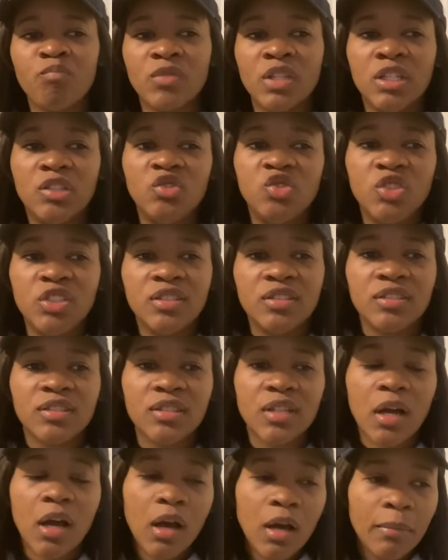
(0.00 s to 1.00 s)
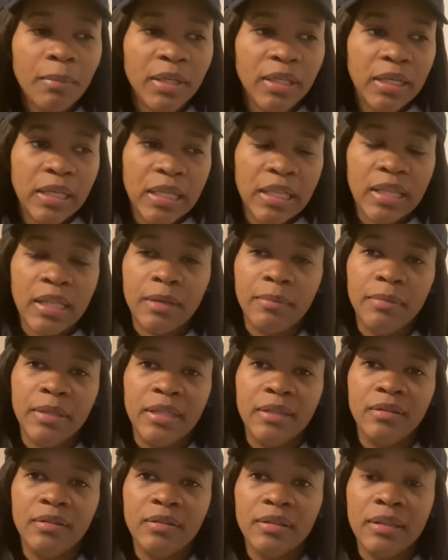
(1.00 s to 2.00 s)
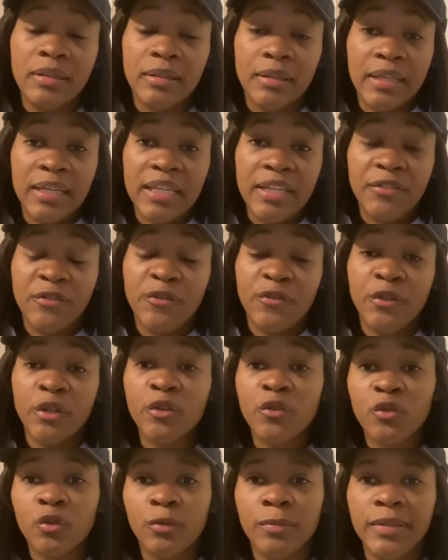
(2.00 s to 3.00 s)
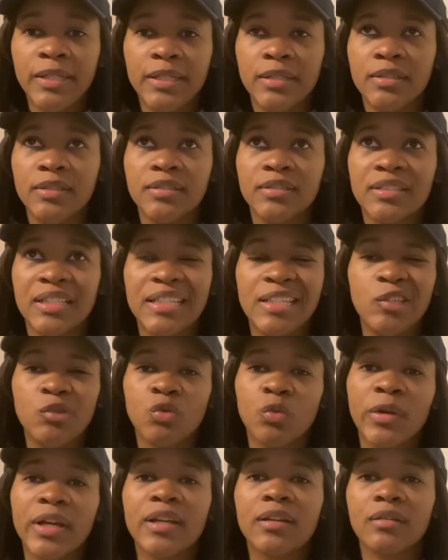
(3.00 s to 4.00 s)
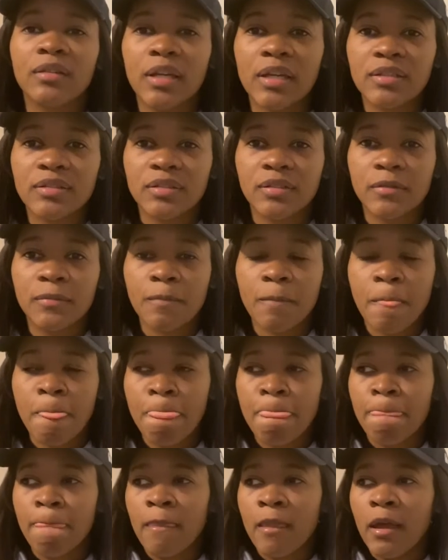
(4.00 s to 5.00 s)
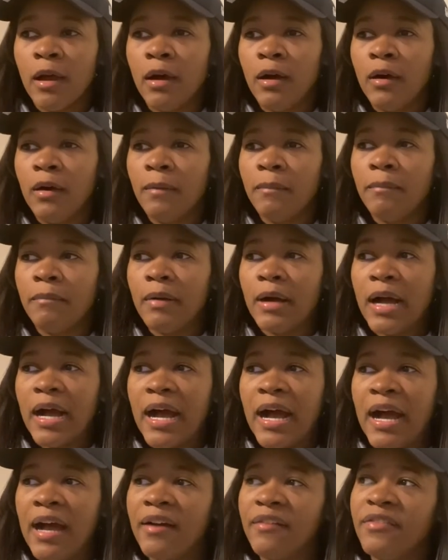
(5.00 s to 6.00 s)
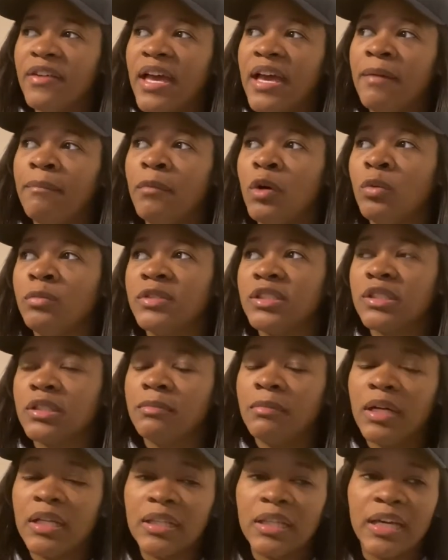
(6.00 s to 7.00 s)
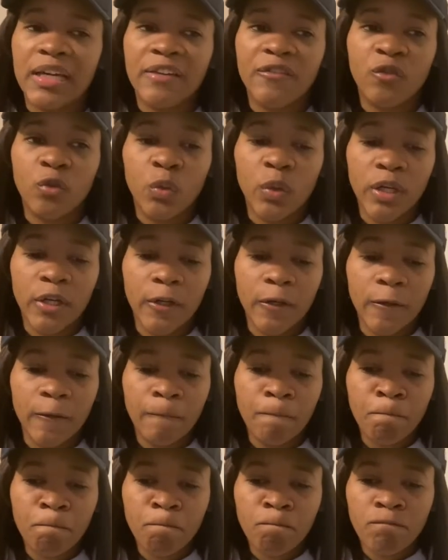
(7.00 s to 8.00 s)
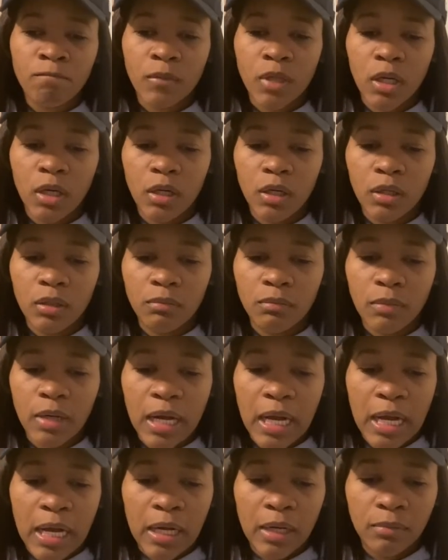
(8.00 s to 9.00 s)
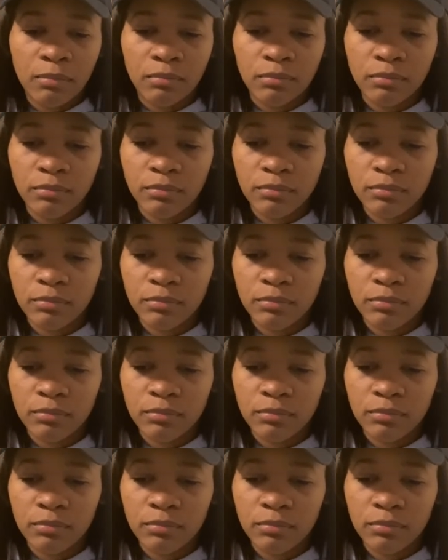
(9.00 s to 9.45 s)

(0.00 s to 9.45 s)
Jesus coming and they be they get fearful because they didn't recognize him. Um, I've had moments in my life where um, I'm